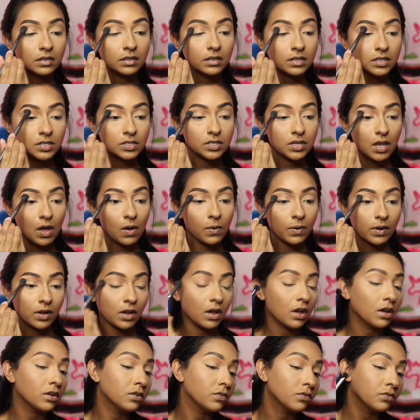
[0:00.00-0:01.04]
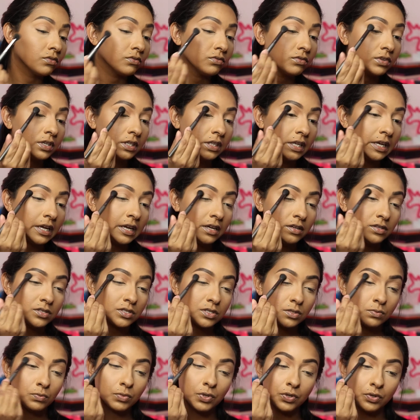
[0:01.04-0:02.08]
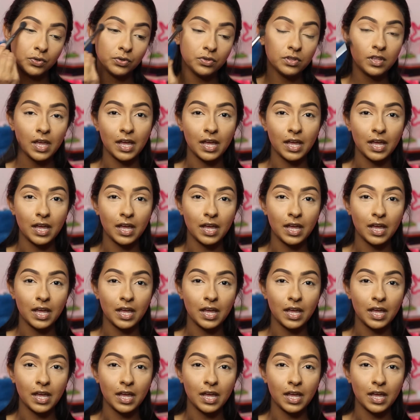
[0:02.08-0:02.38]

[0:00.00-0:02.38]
is going on really smooth.